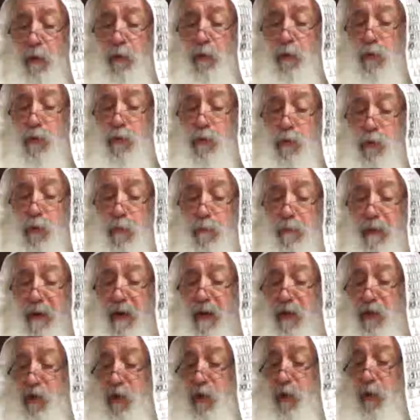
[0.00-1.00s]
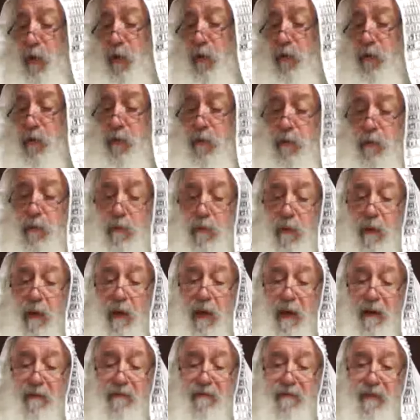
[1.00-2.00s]
Those two parashiot
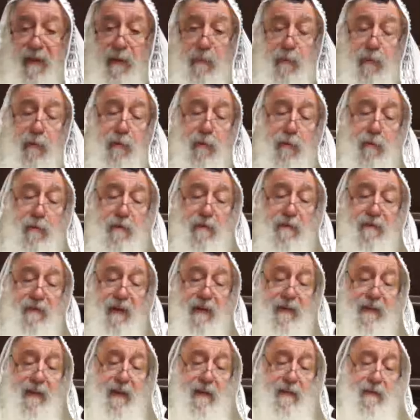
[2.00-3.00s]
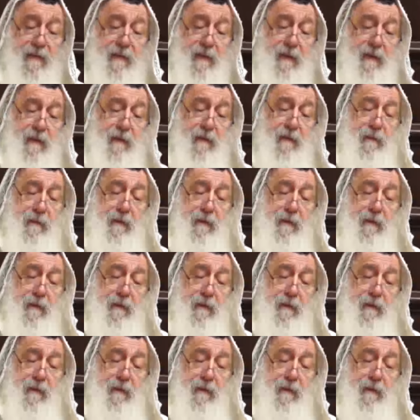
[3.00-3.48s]
are fabulous, fantastic,